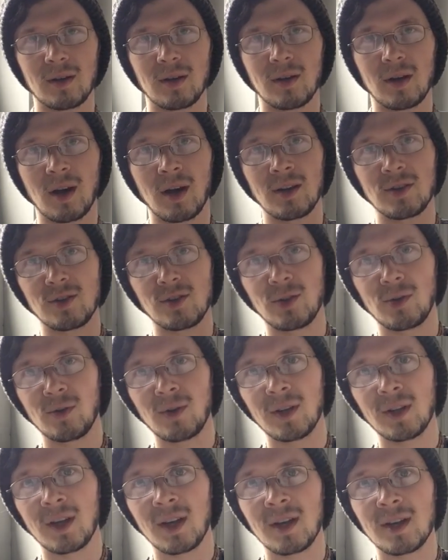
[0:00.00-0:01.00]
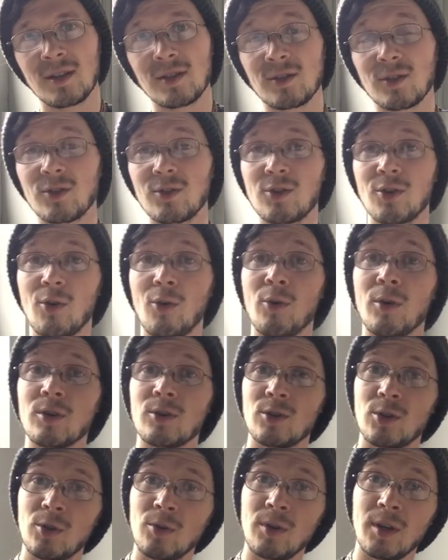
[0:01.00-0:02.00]
untuning us or
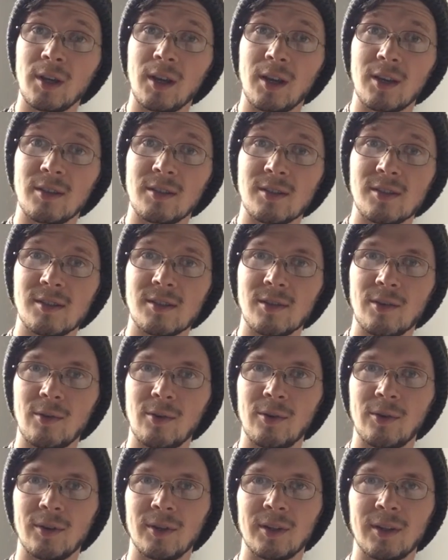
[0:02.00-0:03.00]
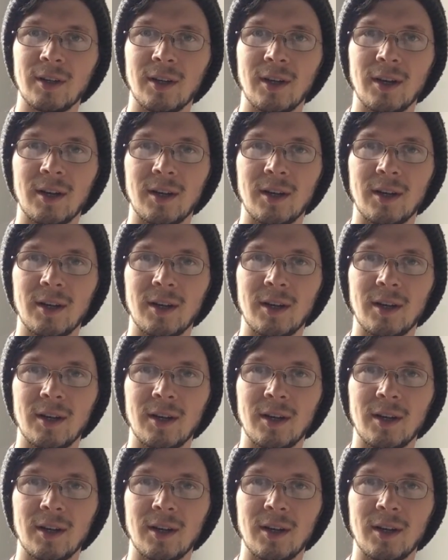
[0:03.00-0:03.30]
tuning us, or,